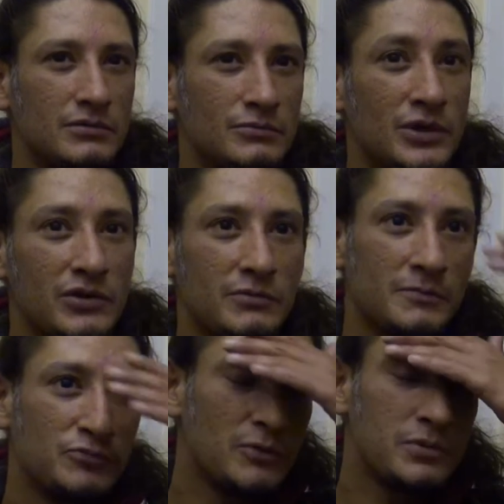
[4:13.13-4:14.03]
Well,
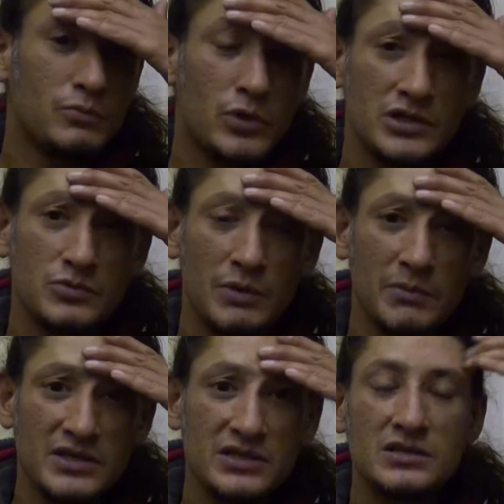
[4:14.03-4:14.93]
the problem was when
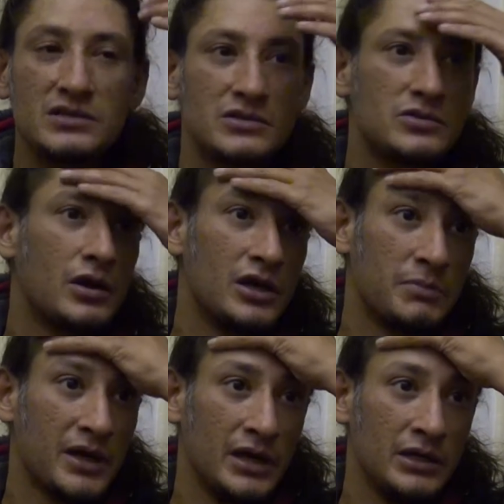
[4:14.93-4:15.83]
my sister started
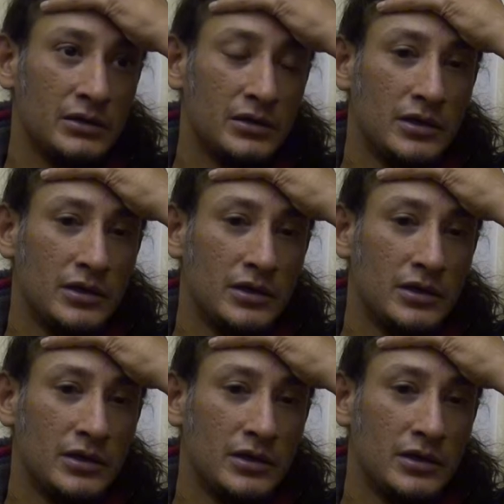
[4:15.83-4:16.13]
playing,